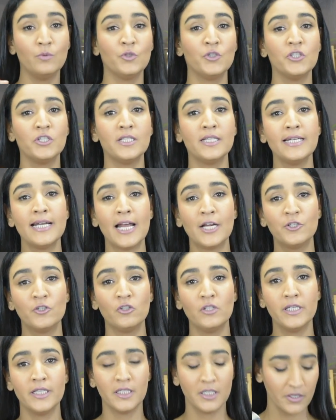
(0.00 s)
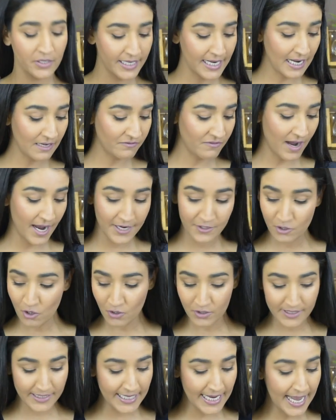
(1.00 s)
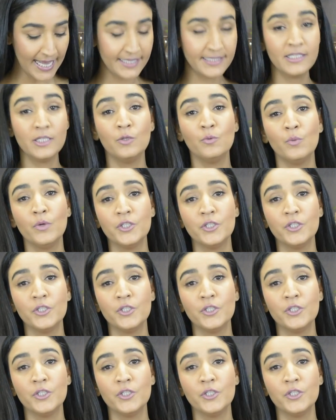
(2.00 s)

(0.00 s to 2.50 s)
which is a naturally occurring alpha hydroxy acid,